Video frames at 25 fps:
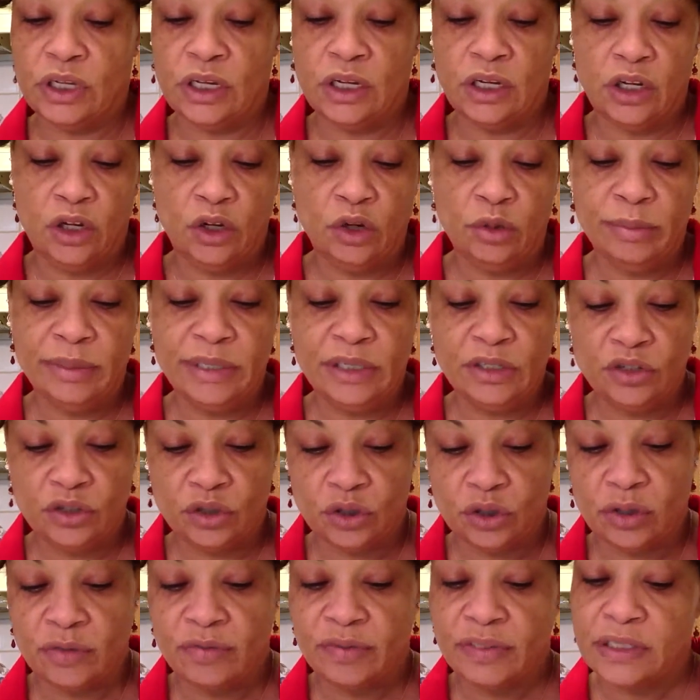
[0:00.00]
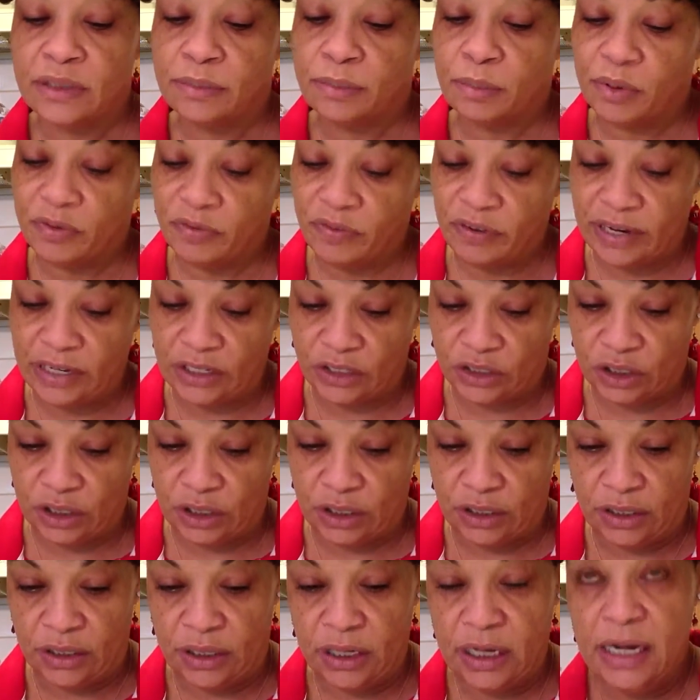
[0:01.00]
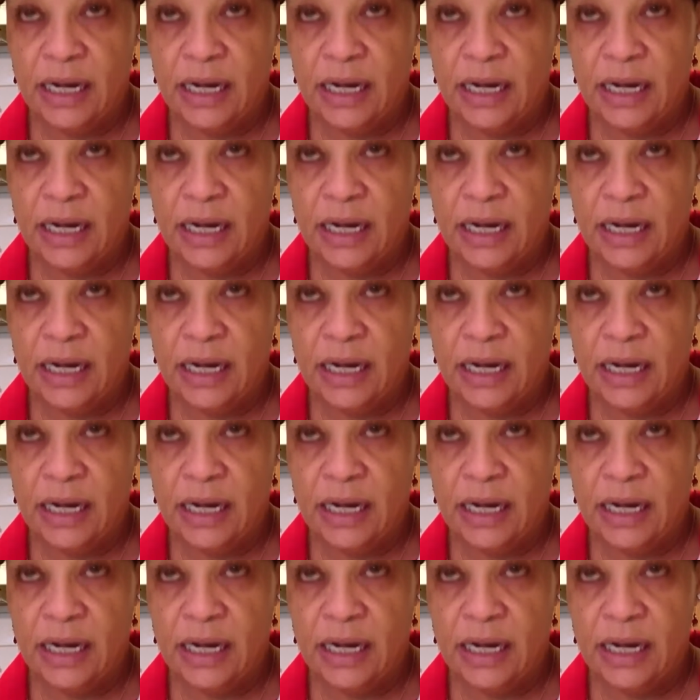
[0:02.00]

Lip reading: the human service profession,